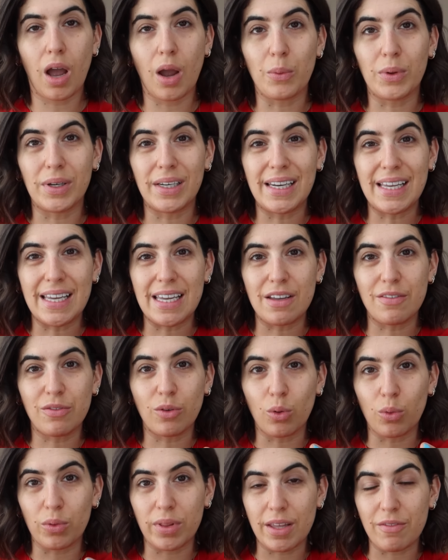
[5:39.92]
I will leave
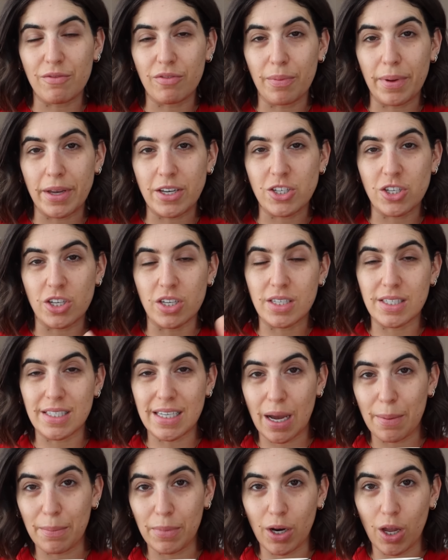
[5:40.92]
all the information
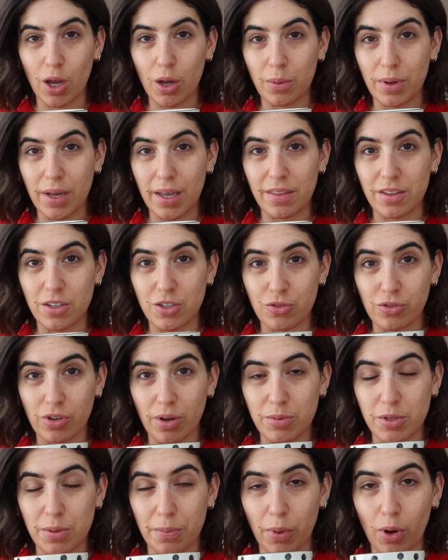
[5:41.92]
down below in the description